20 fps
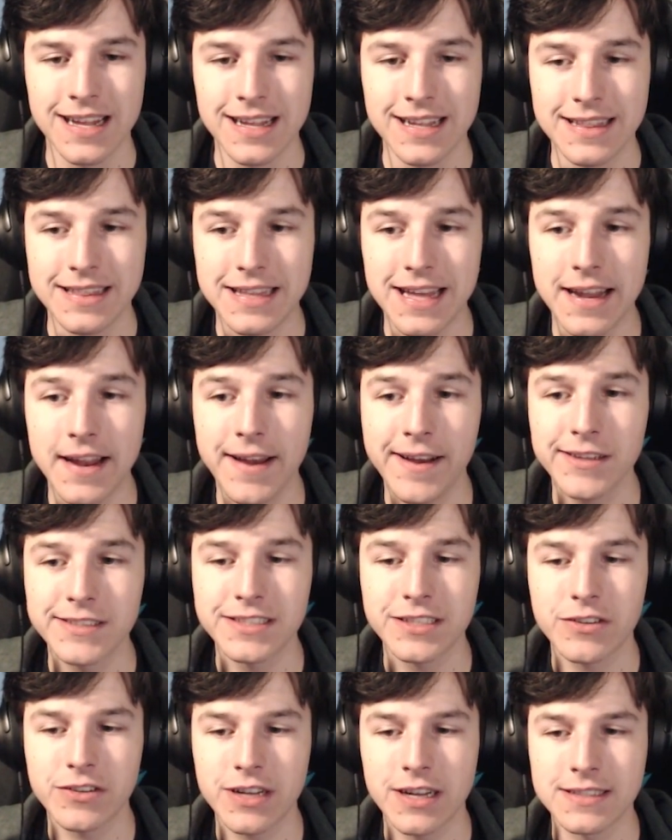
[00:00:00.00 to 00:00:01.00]
Then I
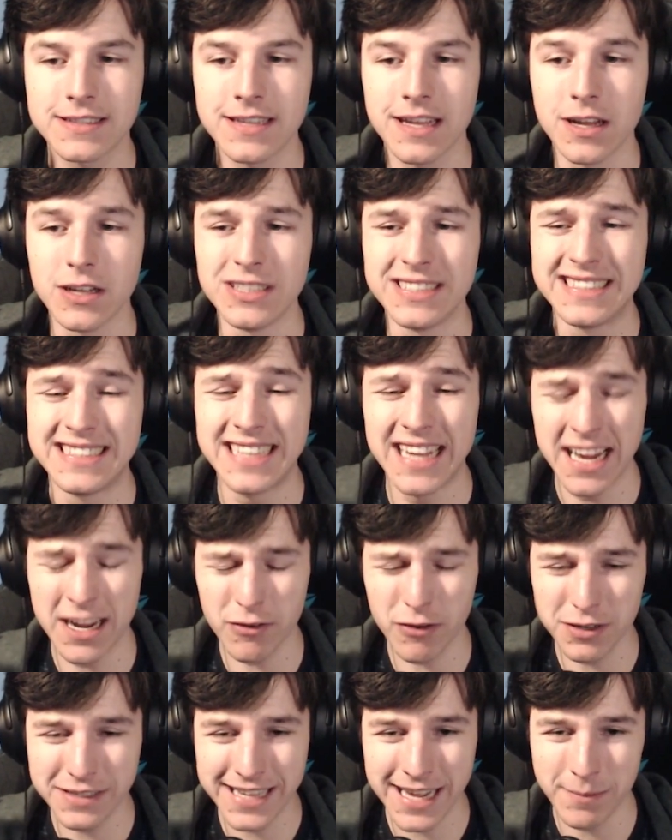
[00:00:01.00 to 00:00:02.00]
also got
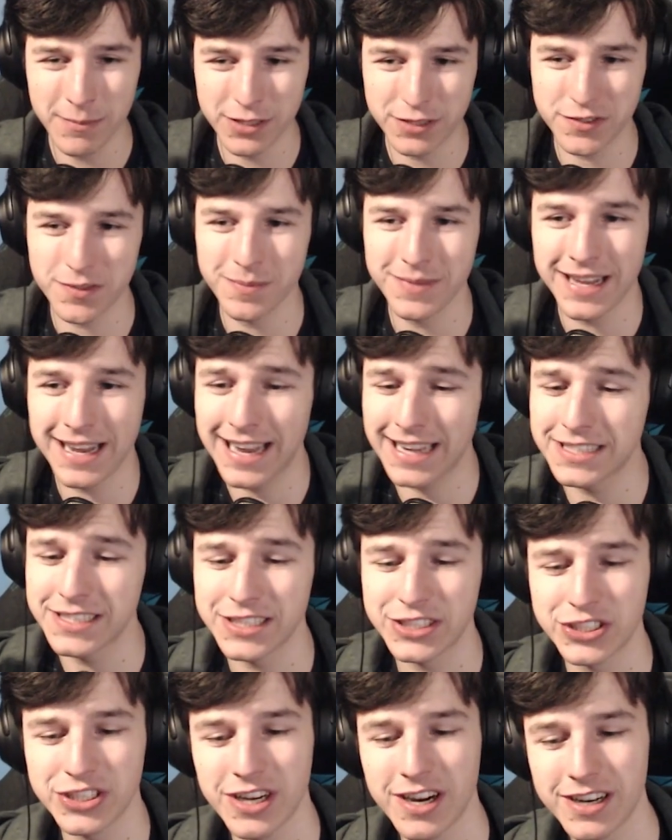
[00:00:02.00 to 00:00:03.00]
0 damage from the
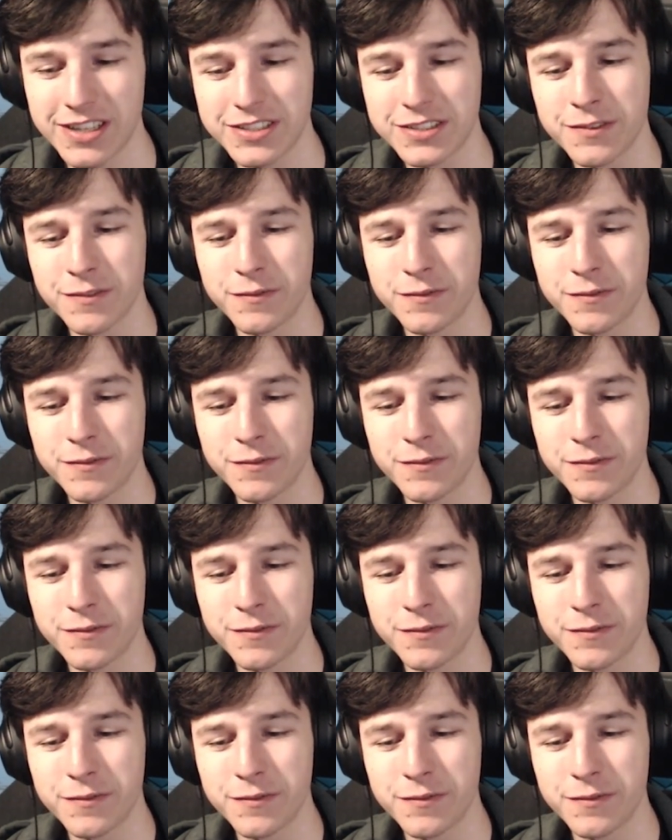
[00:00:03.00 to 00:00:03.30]
Electric Charge.